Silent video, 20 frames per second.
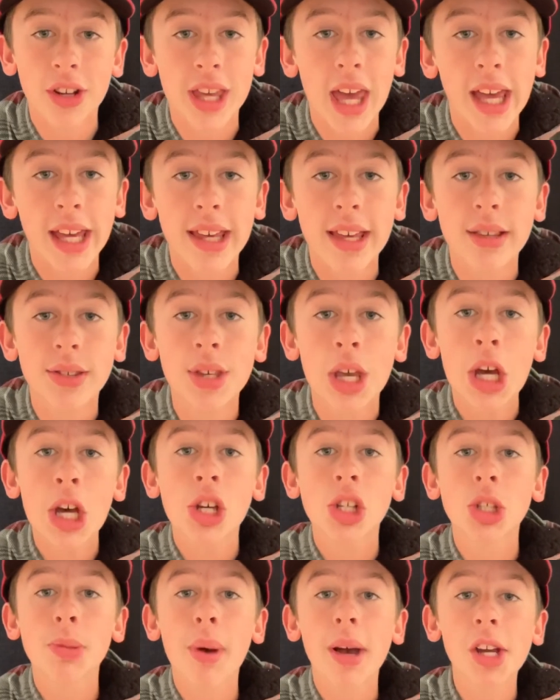Yankees.
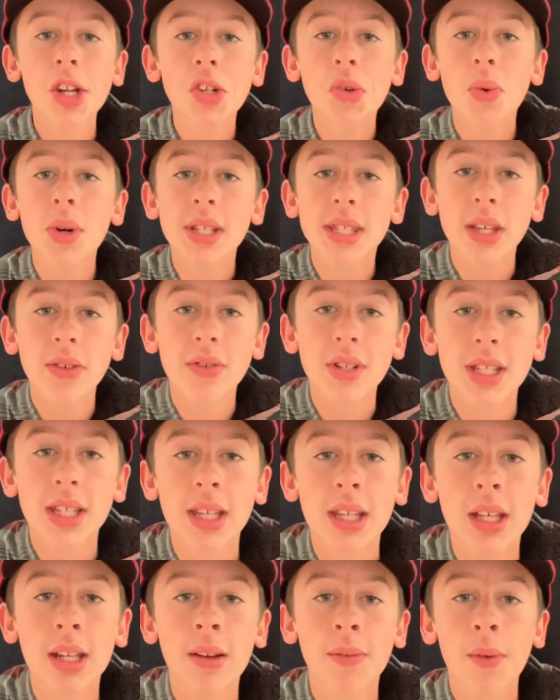So back in
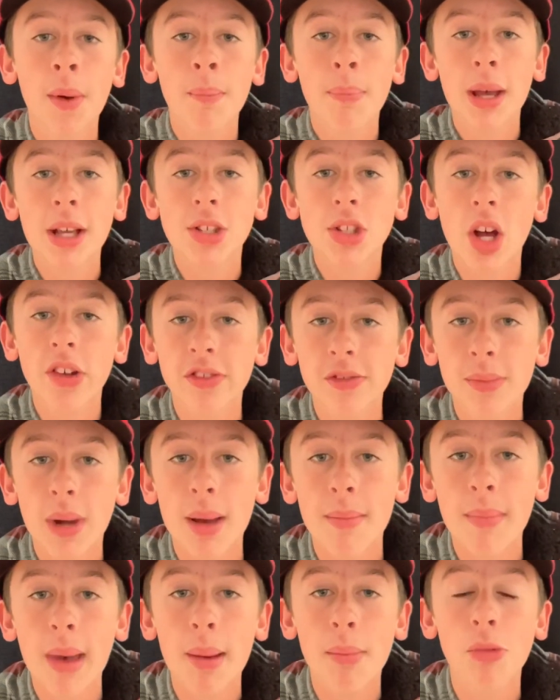2017, based off of my
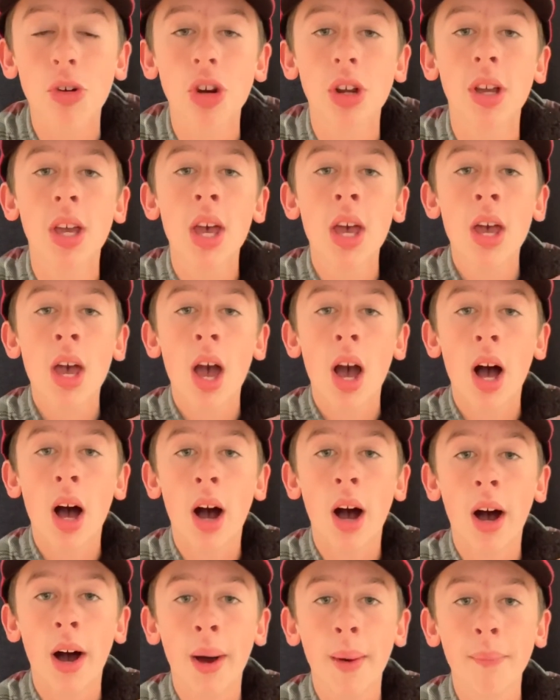memory,
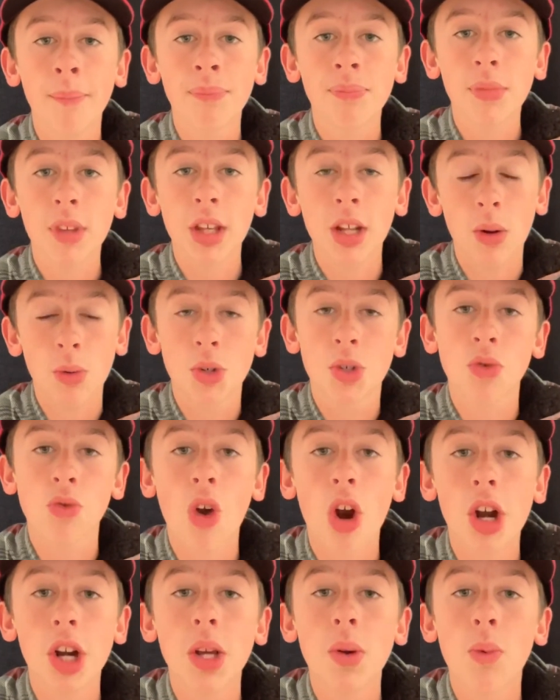
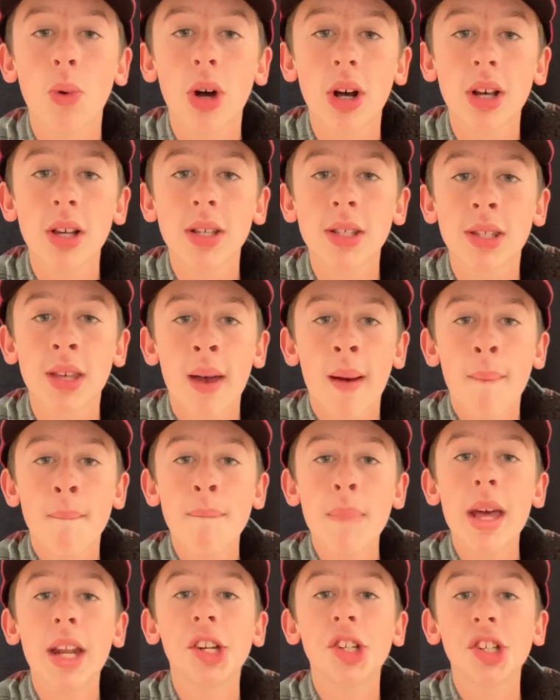Girardi was
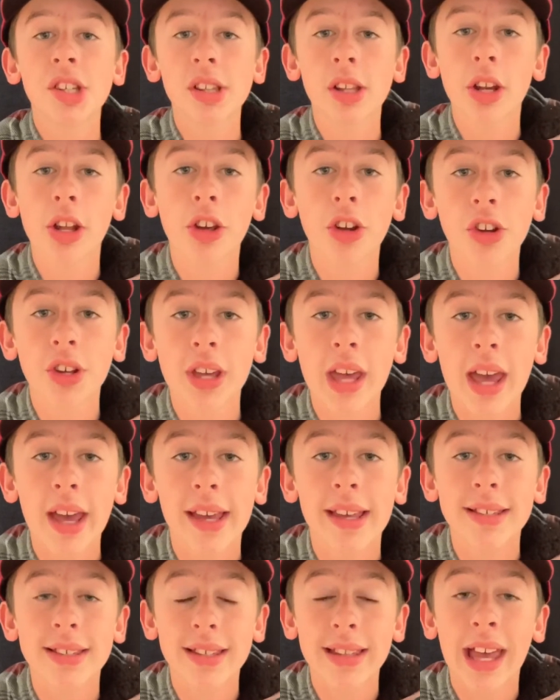managing the New York
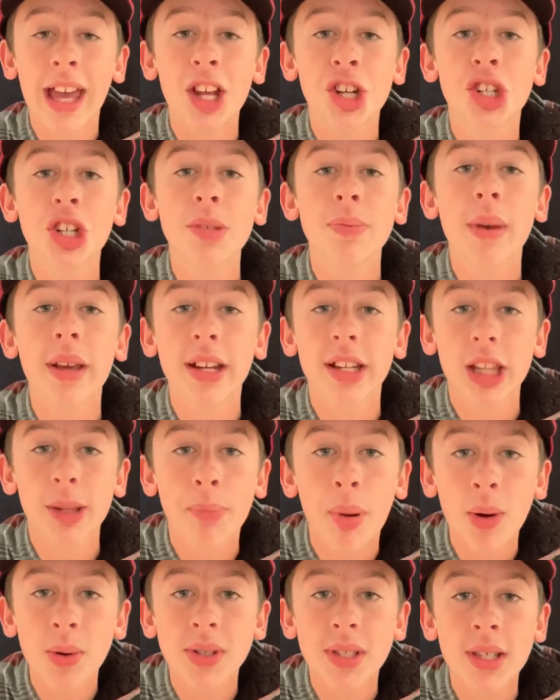Yankees and they had just made it to the
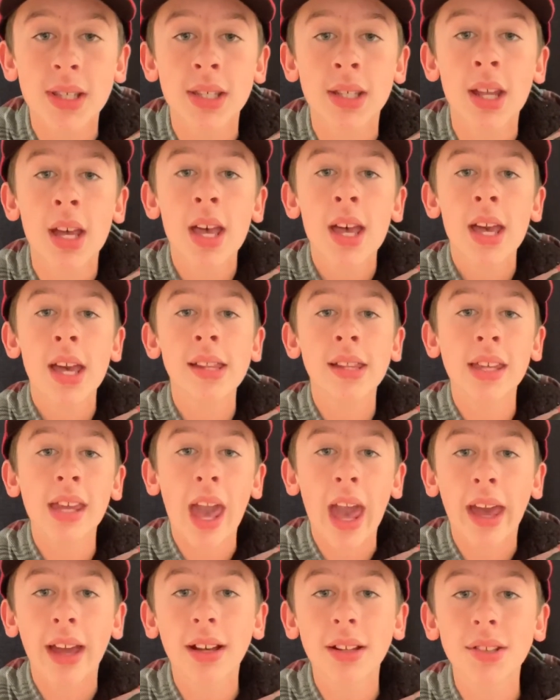postseason. In the
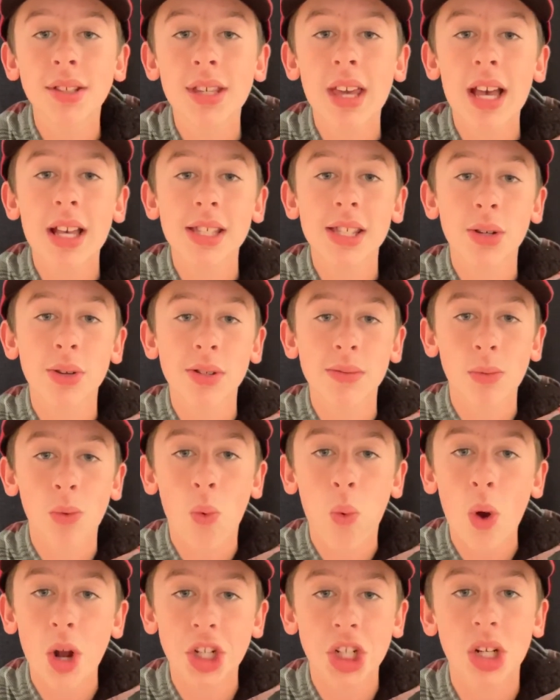ALDS, there were some
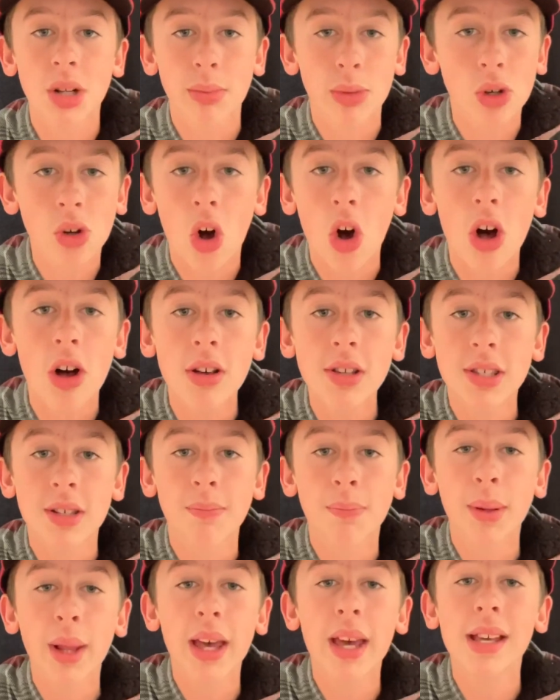questionable calls
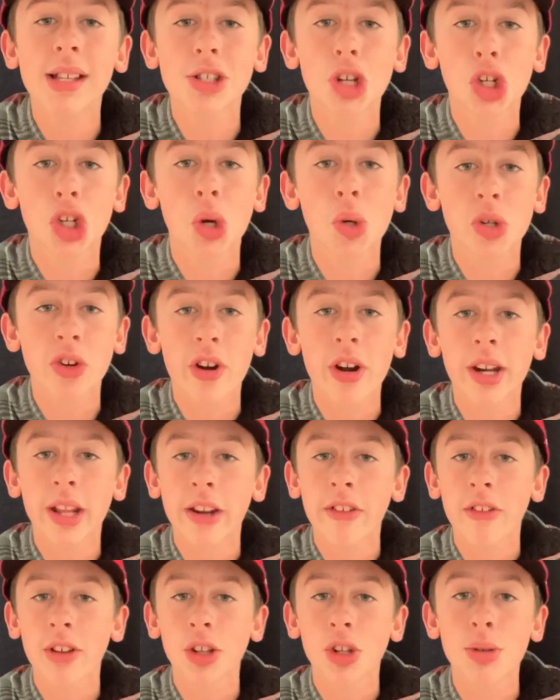and plays and Joe Girardi
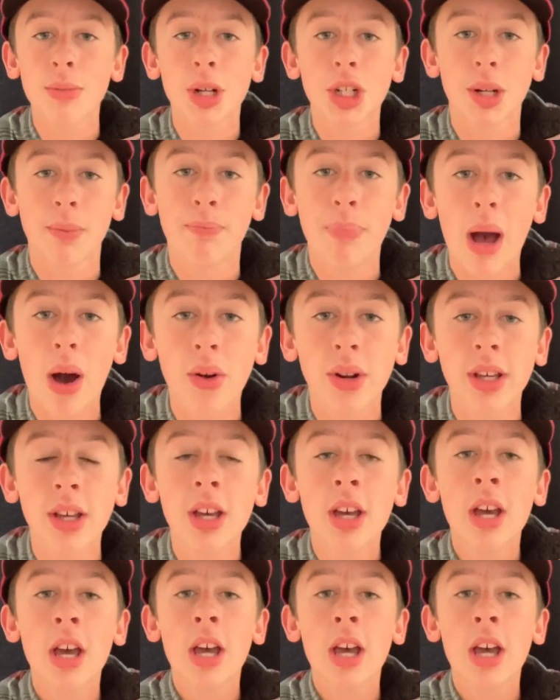didn't really do much about it.